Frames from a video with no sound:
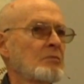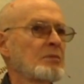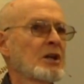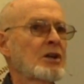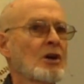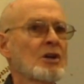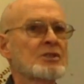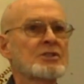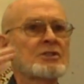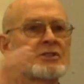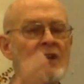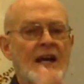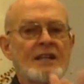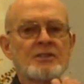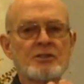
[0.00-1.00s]
Because
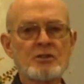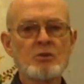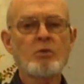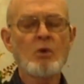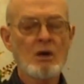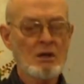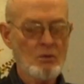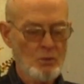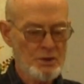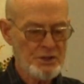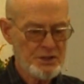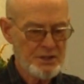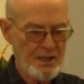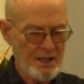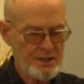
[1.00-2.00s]
that's what
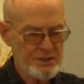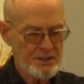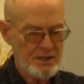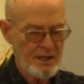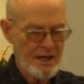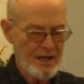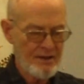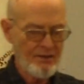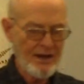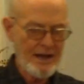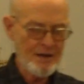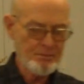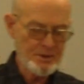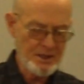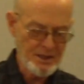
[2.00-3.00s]
was destined to have
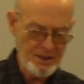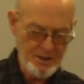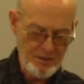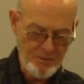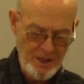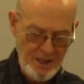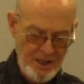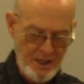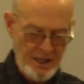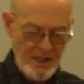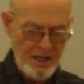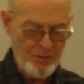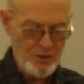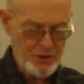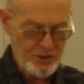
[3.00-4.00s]
happened to him.
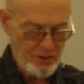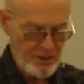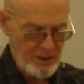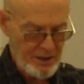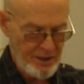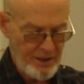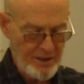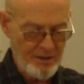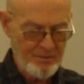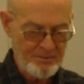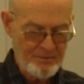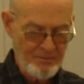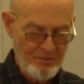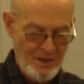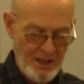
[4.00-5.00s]
He was going to
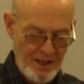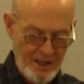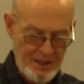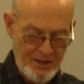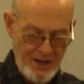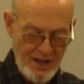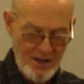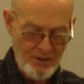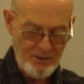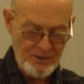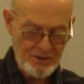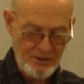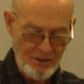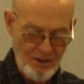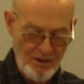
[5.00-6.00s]
come and die on the
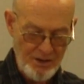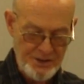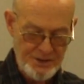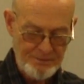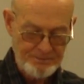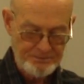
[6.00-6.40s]
cross.